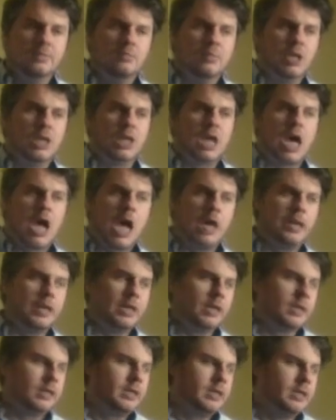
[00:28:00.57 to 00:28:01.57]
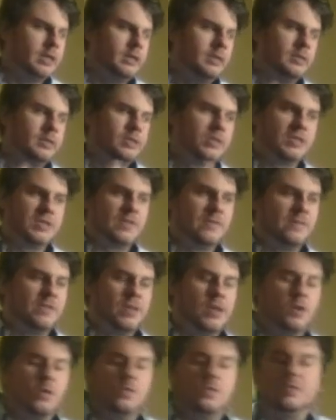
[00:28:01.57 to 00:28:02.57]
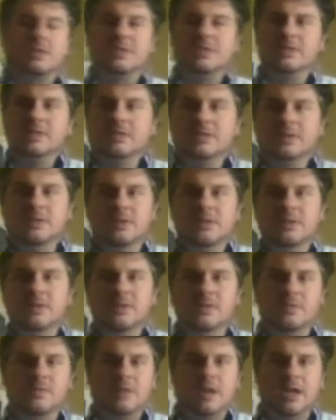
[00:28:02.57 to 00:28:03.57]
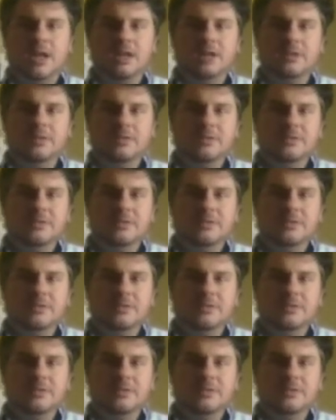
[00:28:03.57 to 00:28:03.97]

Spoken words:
melodic, it just flows, right?